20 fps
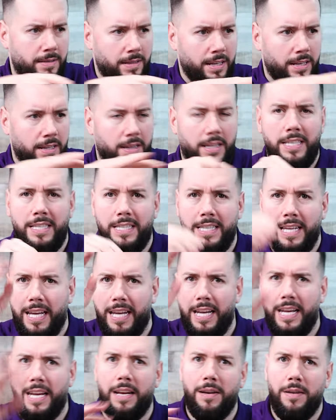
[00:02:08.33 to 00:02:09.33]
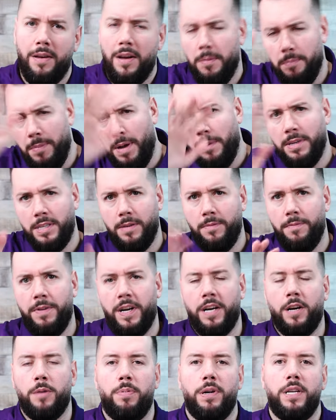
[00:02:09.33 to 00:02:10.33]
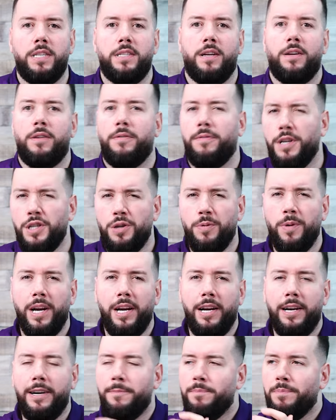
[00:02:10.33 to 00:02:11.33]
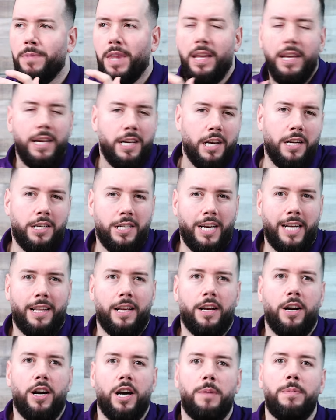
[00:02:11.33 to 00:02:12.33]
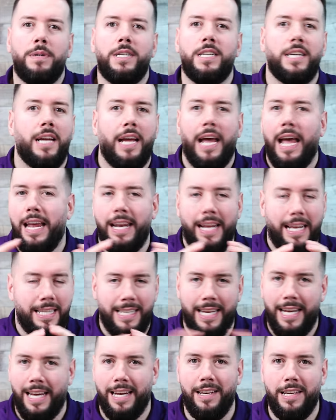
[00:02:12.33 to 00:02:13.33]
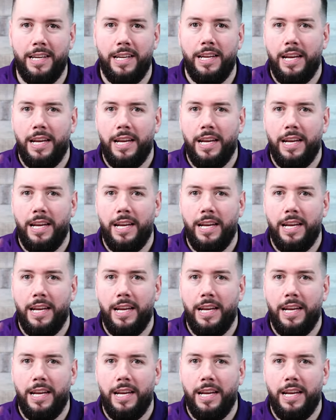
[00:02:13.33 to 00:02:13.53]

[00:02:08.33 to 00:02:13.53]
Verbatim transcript: the, the sink and maybe some fingerprints on the refrigerator, you're gonna check the garbage and that's it